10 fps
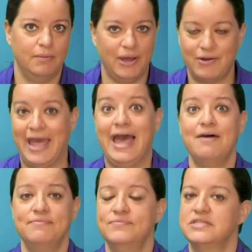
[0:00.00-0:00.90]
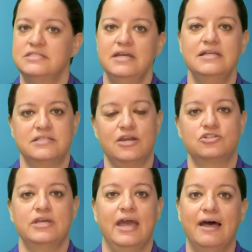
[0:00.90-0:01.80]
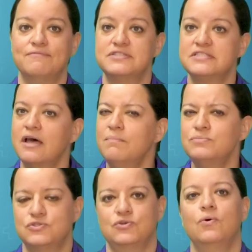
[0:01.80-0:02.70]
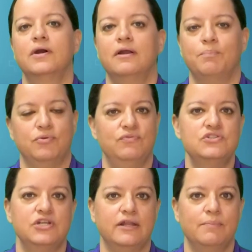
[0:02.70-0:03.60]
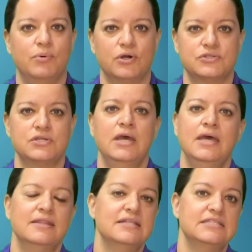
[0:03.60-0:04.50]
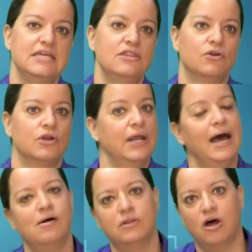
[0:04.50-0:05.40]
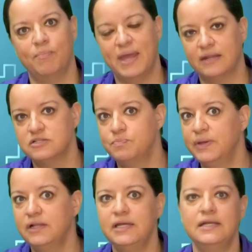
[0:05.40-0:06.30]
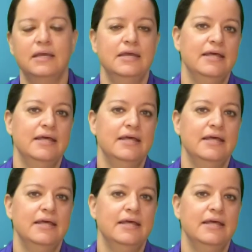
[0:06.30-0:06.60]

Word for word: About half of the states actually have some sort of provision on the books that's either going to outlaw balance billing,